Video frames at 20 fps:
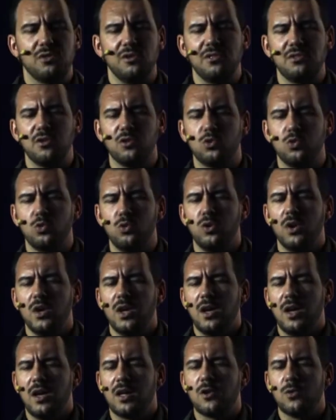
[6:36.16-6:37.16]
was also to
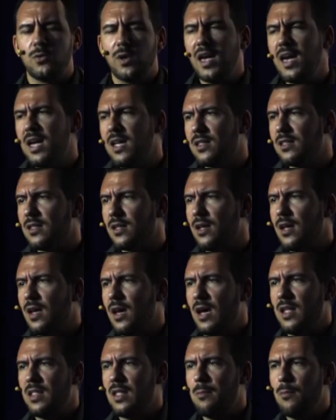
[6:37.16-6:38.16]
create
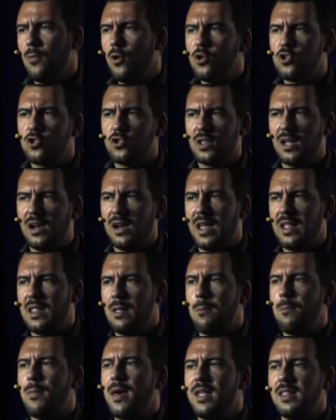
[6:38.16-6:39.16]
an emotional
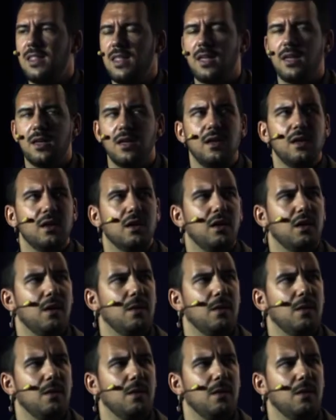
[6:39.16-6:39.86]
and empathic